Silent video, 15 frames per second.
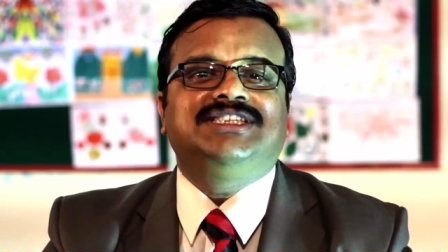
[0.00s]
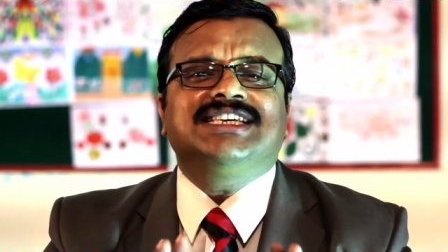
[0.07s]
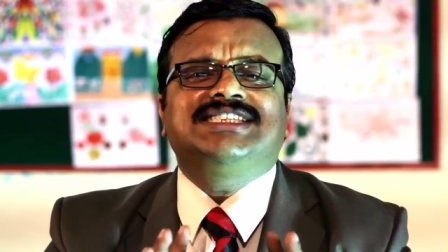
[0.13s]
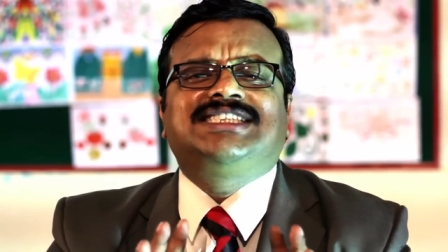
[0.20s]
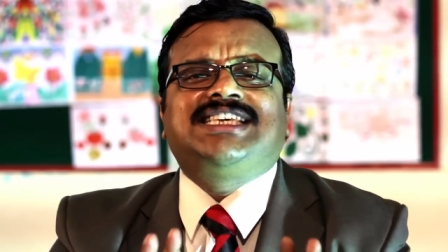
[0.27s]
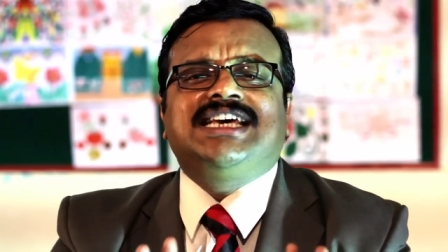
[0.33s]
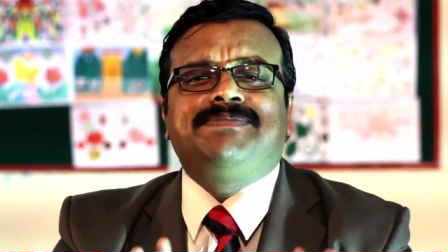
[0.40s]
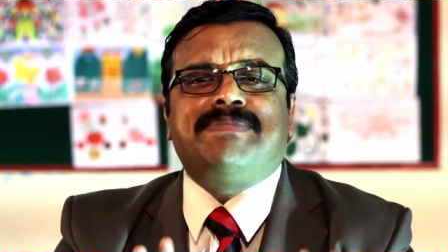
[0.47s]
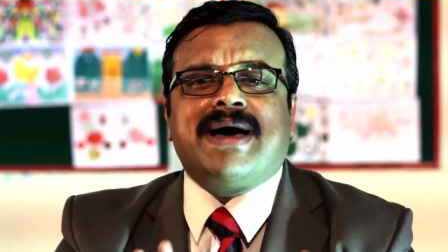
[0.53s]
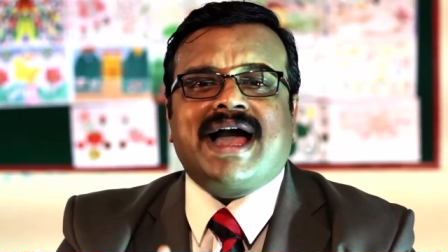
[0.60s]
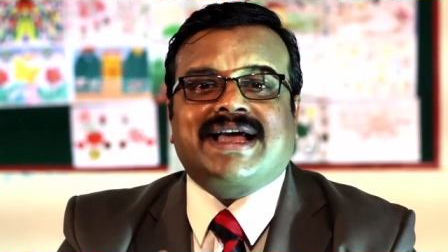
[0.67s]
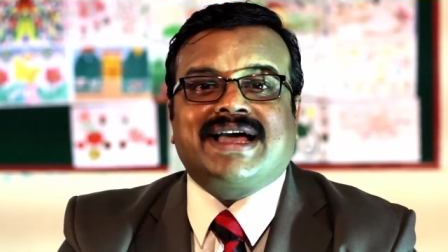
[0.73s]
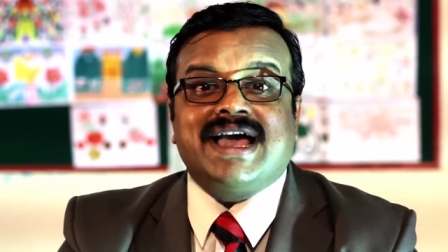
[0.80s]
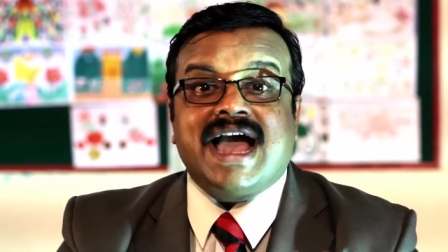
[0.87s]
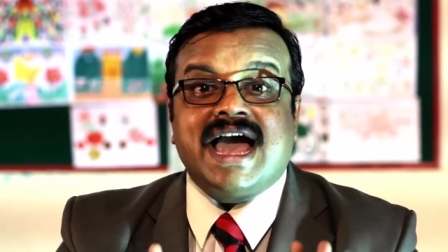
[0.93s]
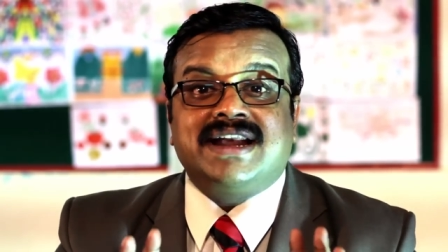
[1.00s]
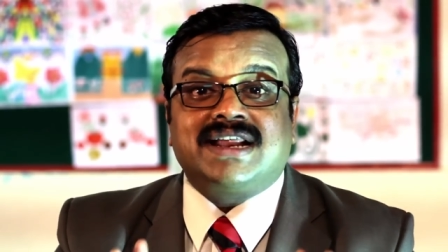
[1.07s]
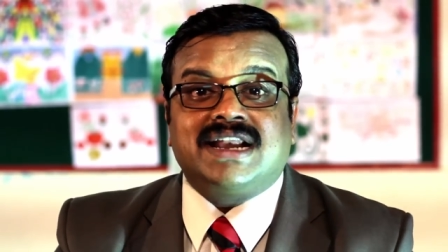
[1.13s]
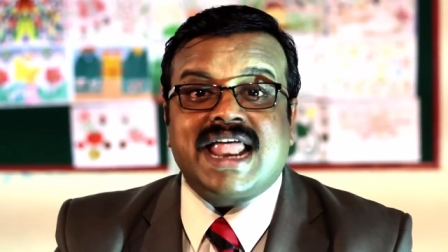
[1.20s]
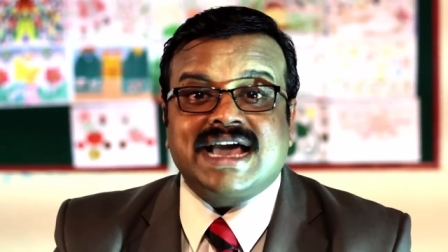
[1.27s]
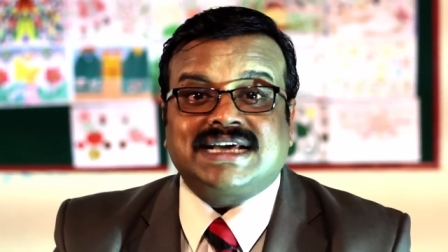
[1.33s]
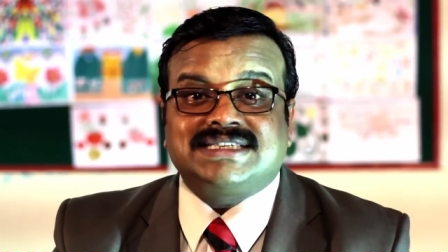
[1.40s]
Just sit back and
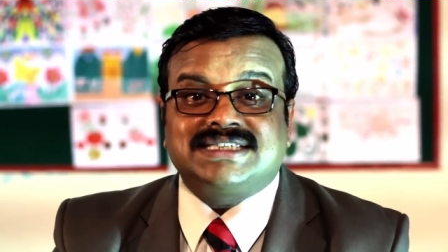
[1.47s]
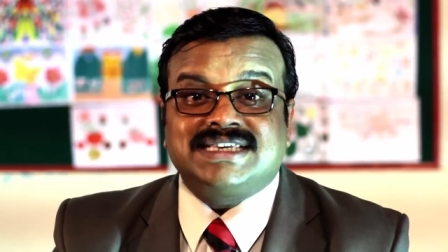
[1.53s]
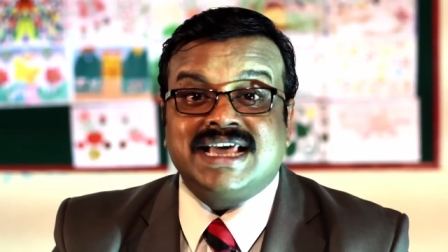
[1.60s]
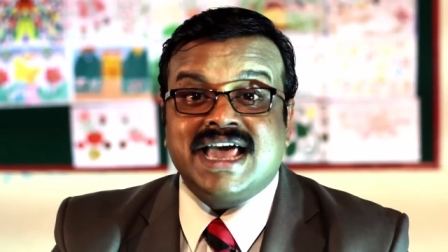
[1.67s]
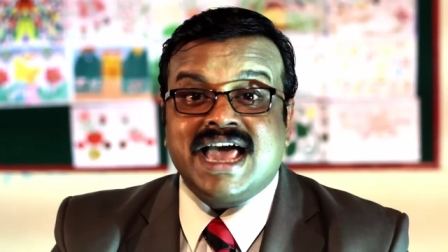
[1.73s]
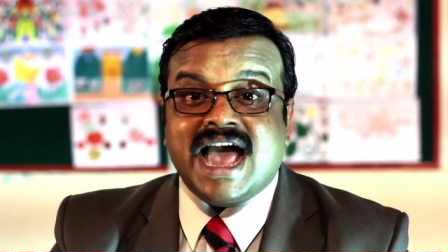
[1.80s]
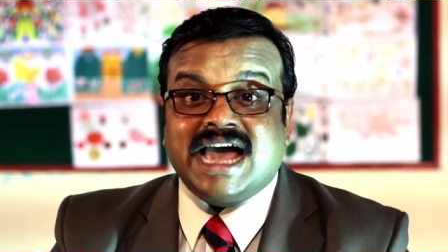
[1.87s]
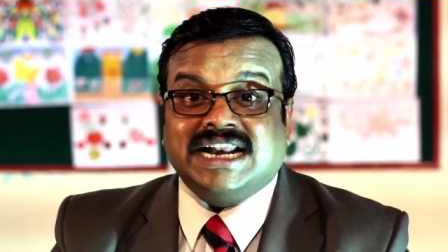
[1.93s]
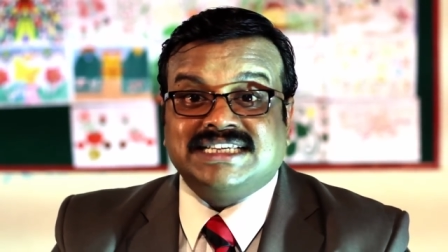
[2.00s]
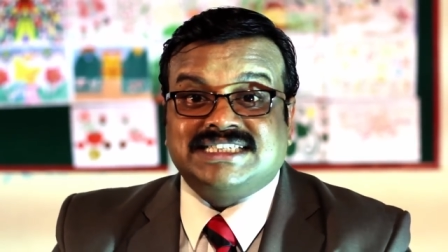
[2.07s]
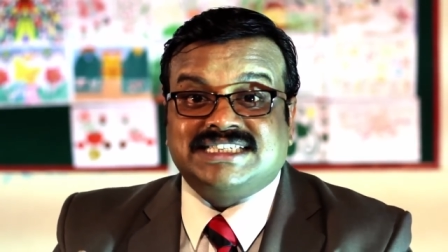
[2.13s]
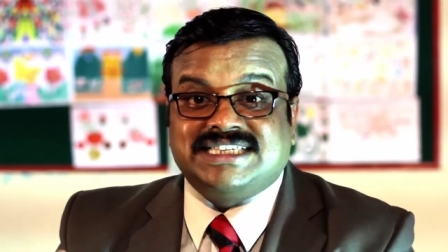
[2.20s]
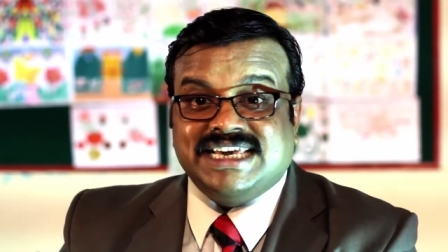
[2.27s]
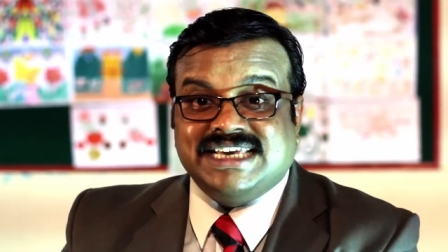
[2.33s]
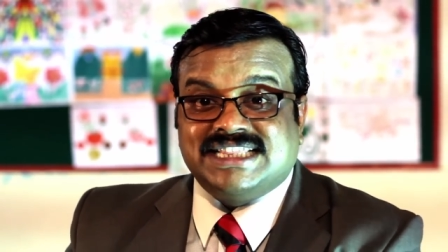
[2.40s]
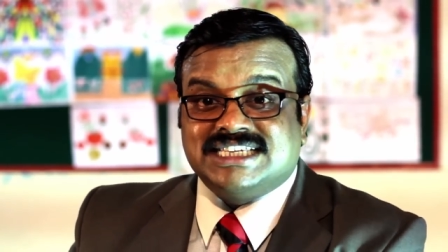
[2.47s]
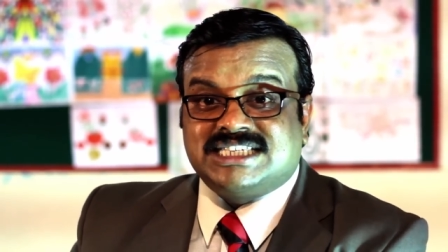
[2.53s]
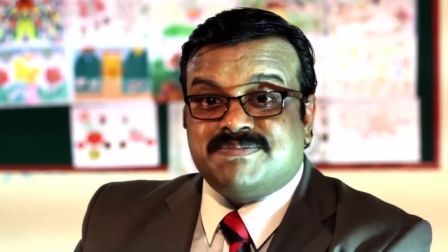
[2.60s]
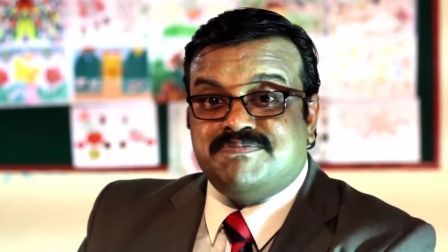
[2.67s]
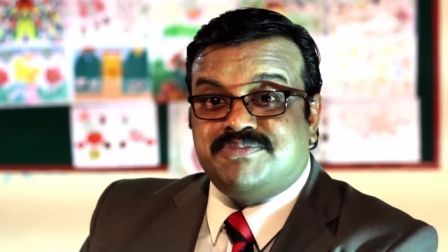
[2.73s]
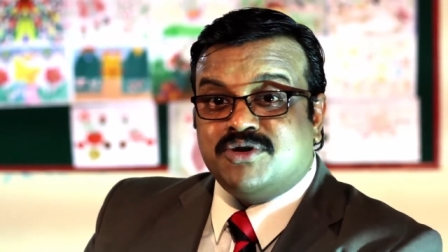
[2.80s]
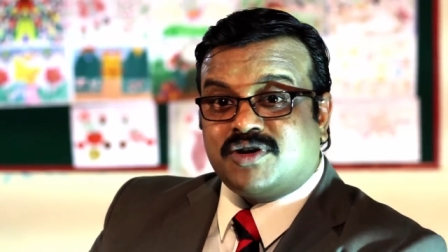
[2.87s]
relax and see this
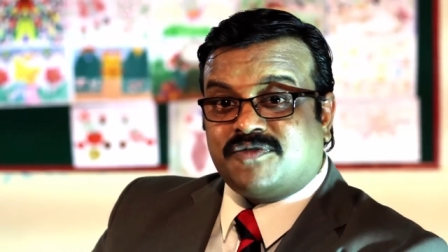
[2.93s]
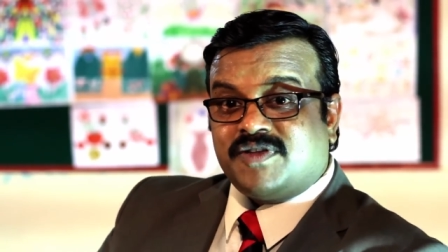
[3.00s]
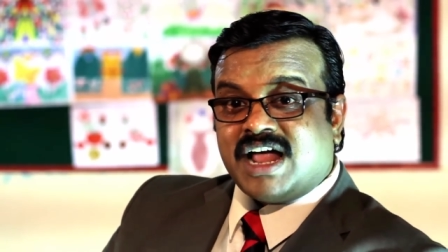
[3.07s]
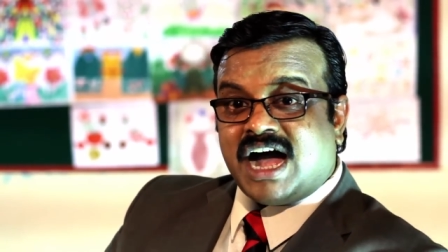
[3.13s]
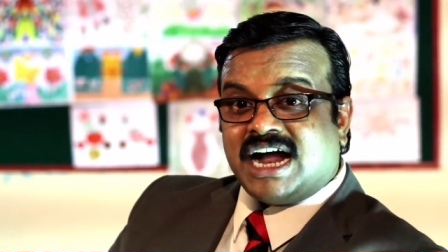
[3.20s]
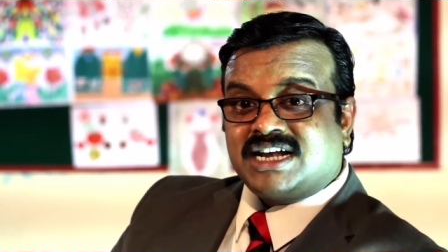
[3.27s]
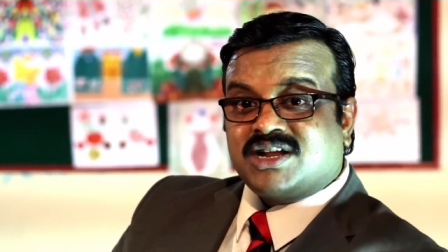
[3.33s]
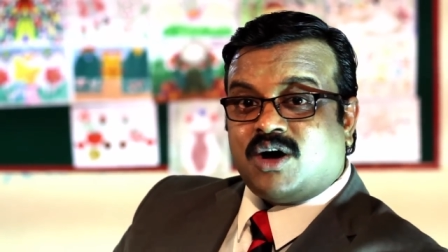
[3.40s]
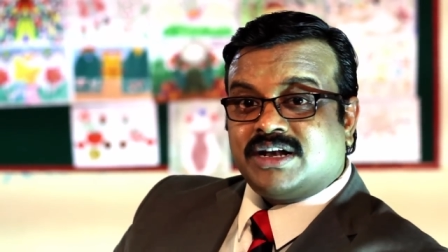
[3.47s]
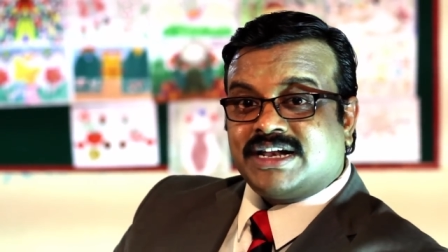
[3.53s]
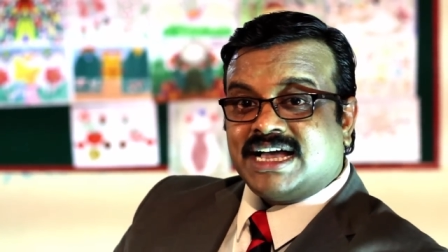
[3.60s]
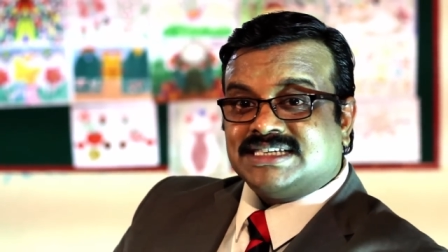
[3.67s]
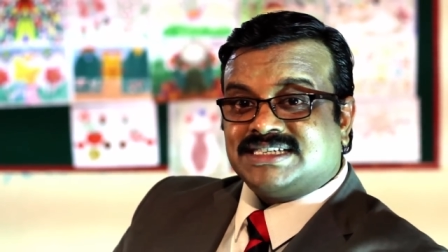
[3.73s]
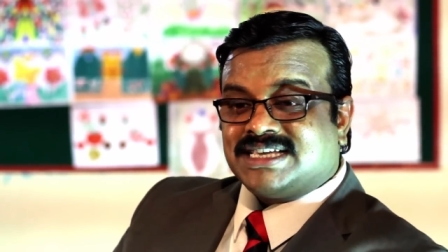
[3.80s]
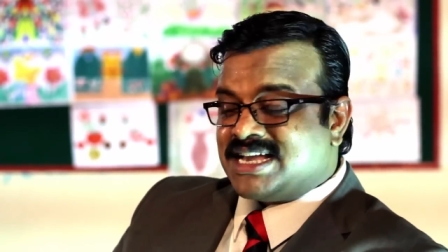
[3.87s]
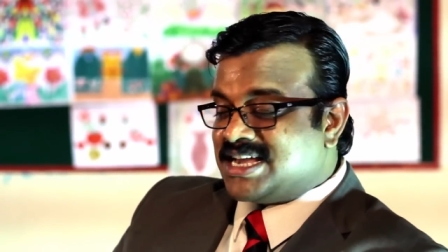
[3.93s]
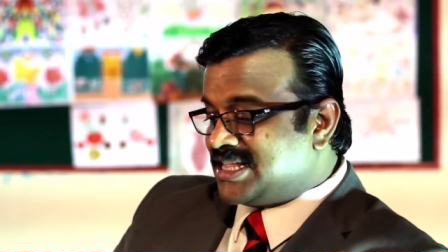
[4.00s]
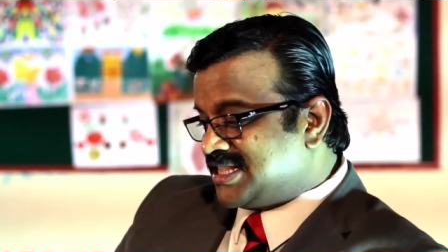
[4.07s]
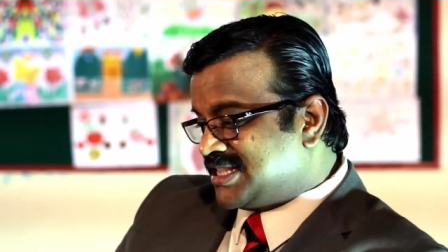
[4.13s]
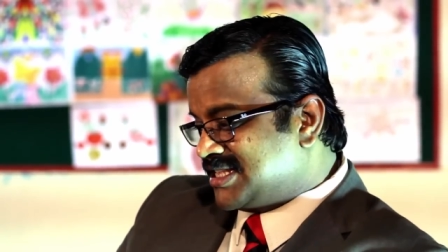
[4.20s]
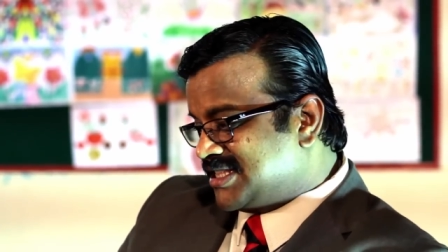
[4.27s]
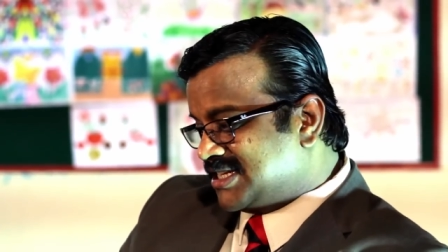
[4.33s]
beautiful art called
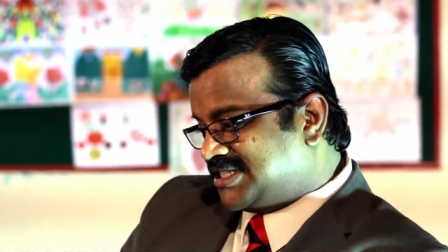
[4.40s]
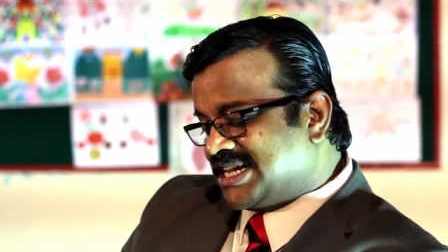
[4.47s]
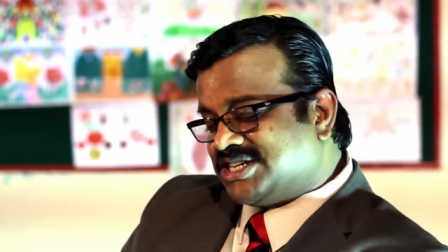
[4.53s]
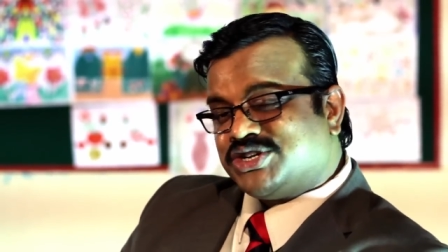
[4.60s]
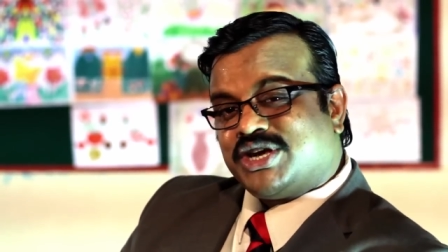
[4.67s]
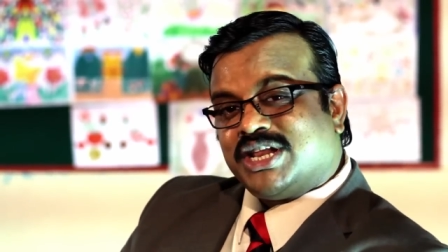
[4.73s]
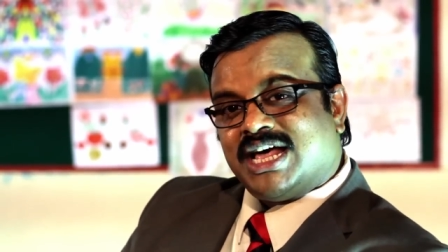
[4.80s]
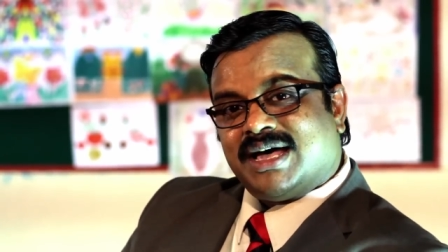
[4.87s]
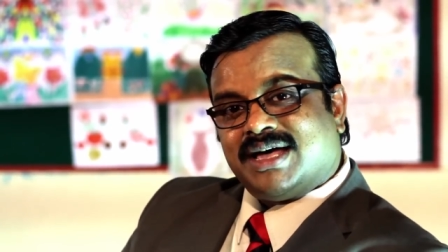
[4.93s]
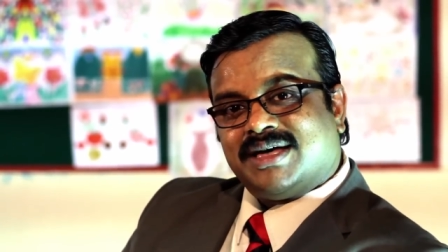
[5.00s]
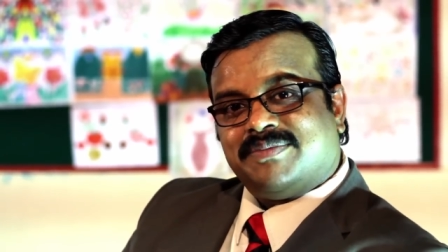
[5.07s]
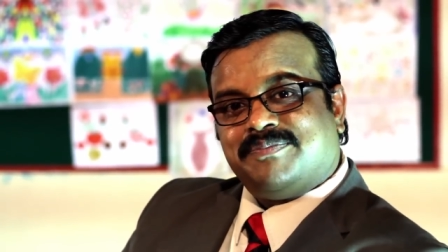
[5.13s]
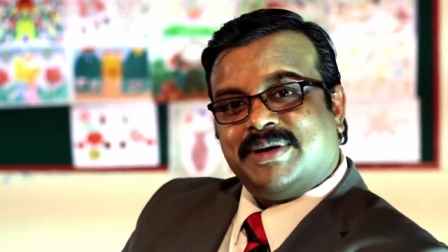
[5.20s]
as the trenticular